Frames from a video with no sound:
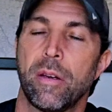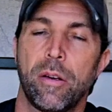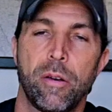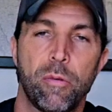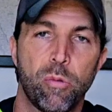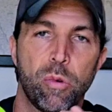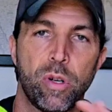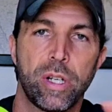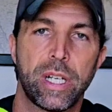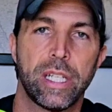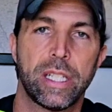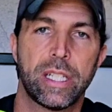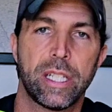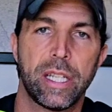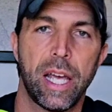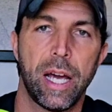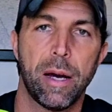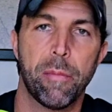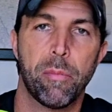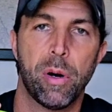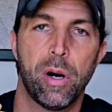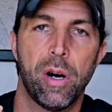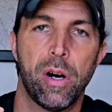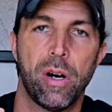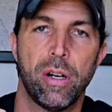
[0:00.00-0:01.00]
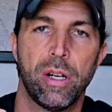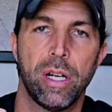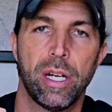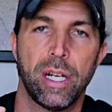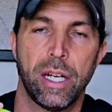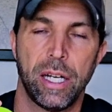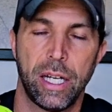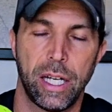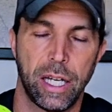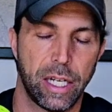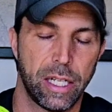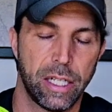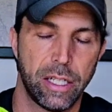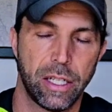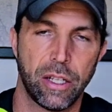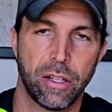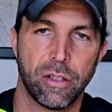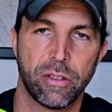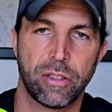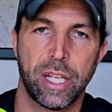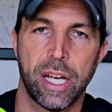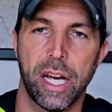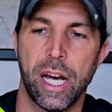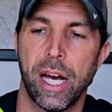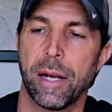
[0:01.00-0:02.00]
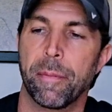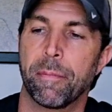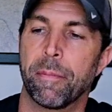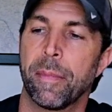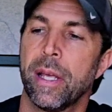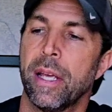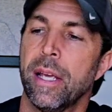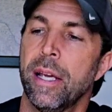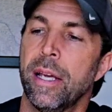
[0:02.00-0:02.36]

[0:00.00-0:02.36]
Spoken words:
and we'll get to that ball at another time.